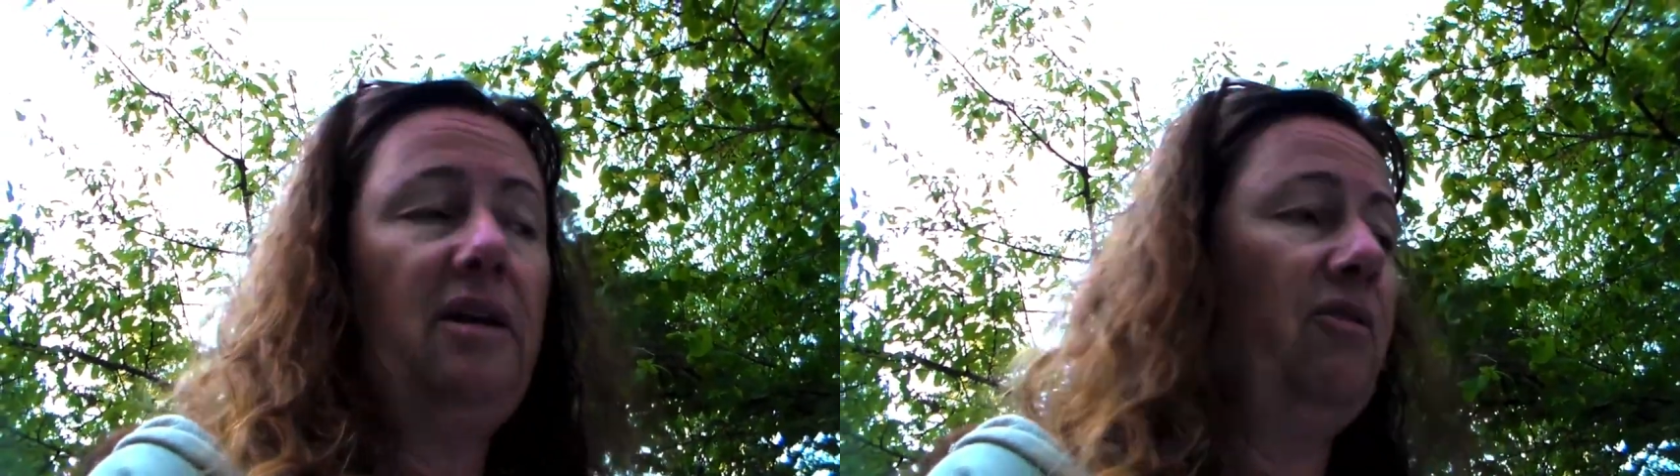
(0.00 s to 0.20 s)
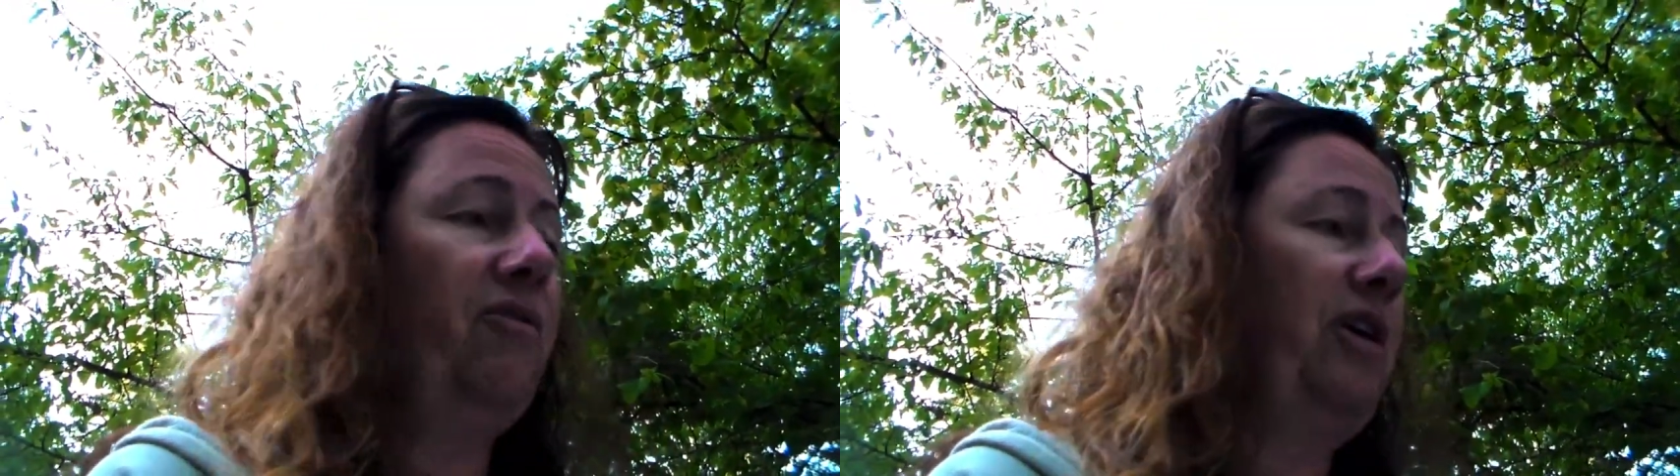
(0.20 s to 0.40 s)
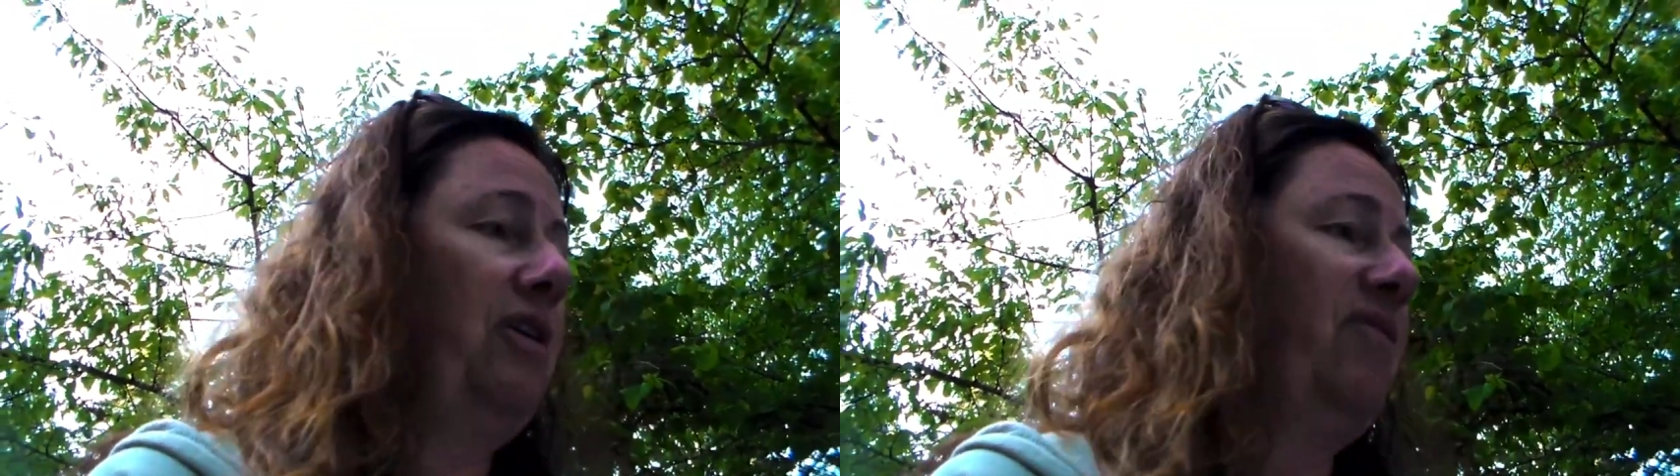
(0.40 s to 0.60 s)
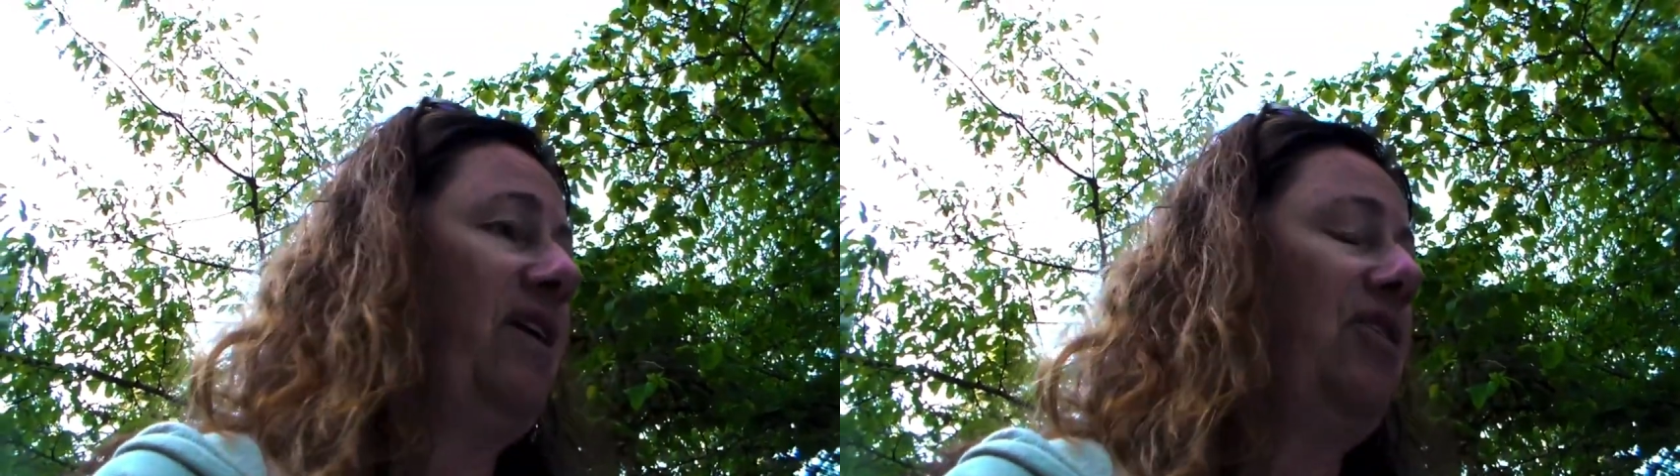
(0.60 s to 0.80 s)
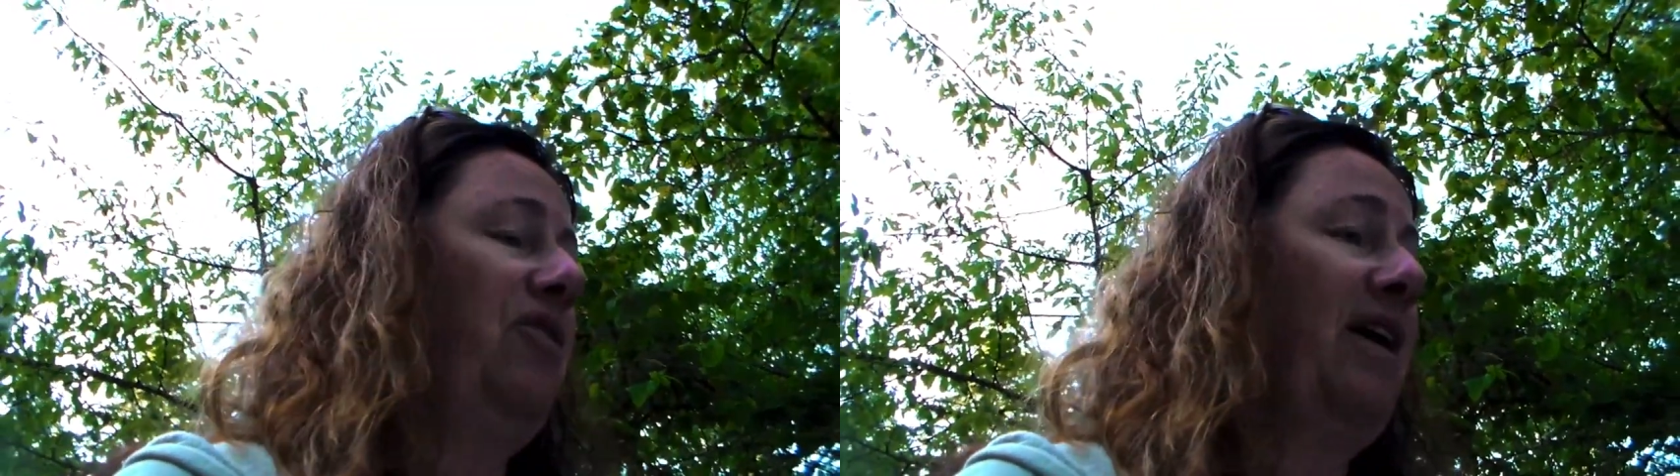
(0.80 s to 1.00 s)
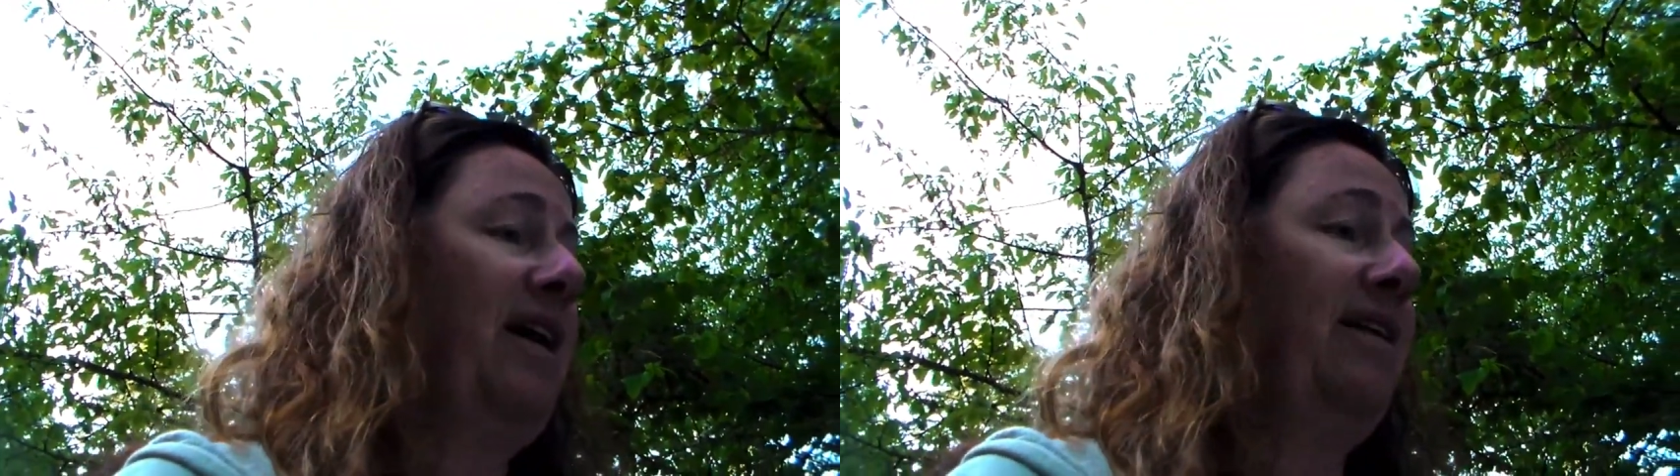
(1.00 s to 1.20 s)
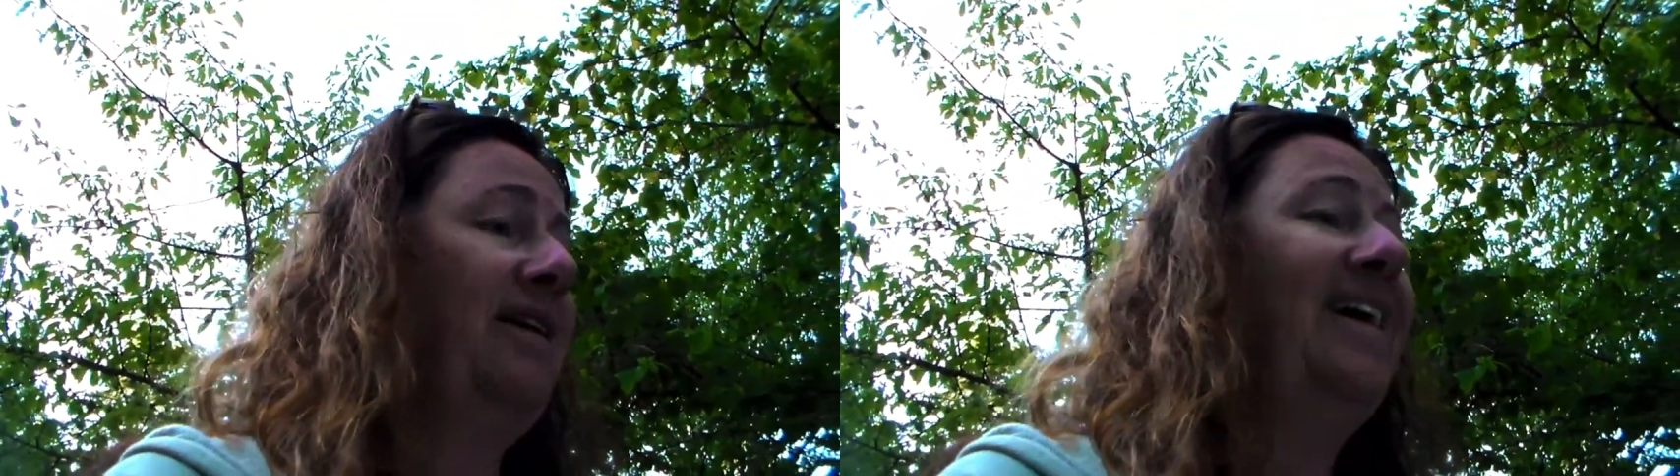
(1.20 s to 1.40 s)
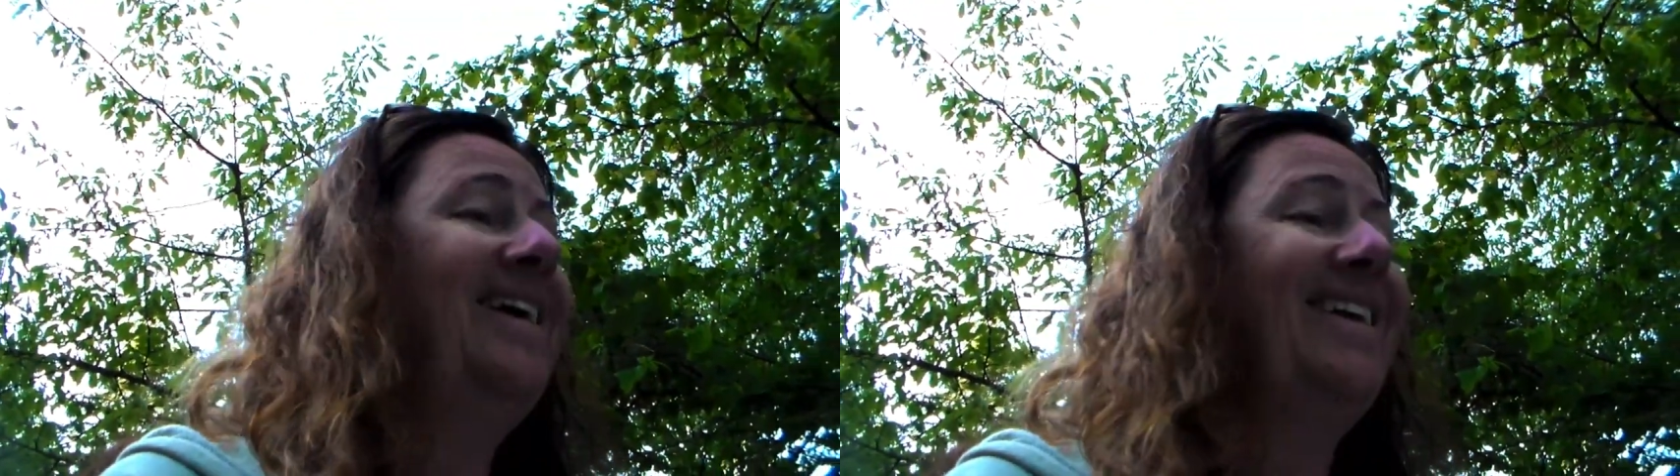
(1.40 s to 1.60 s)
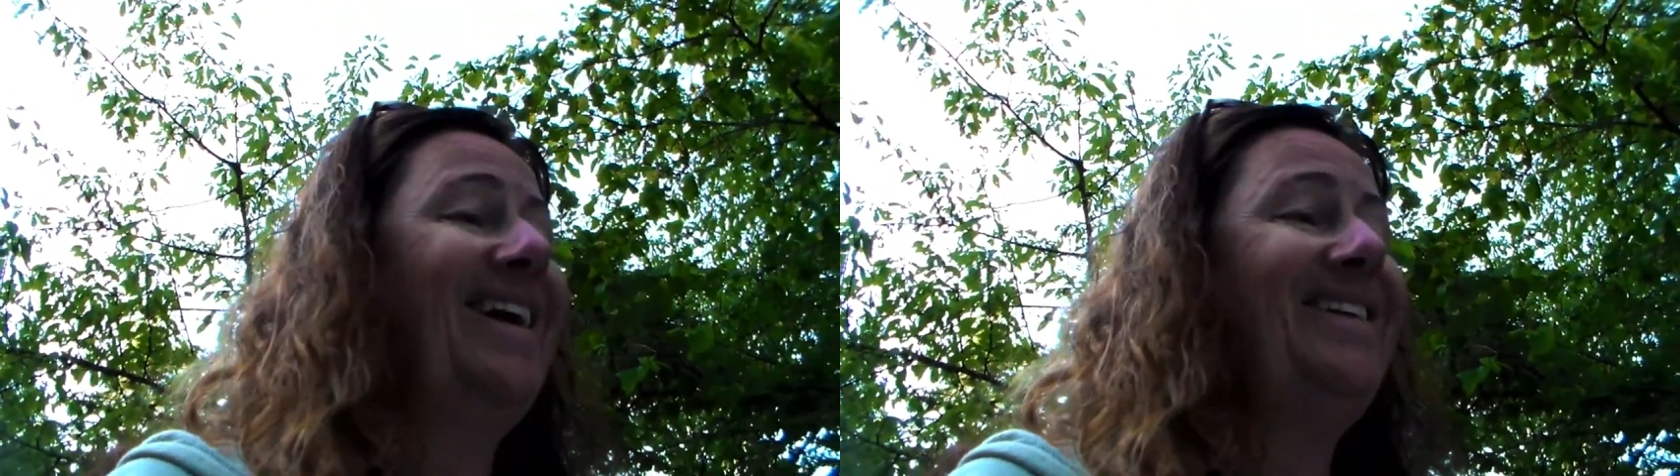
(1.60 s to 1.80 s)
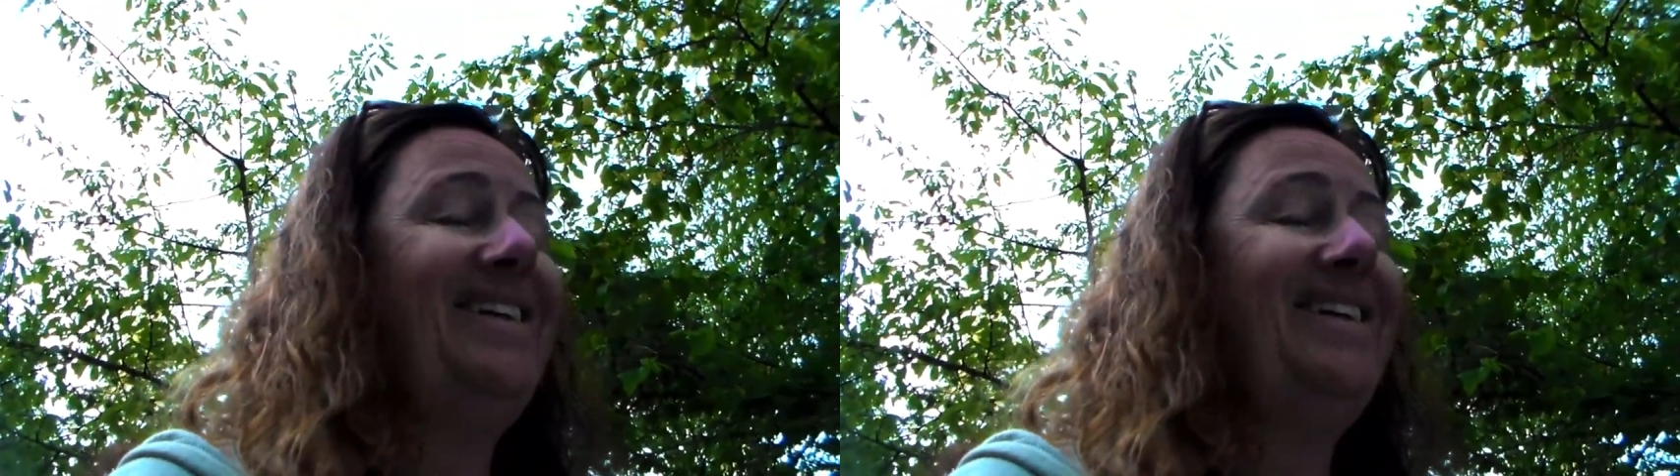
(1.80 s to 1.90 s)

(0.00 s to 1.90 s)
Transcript: over here in Vancouver Island. In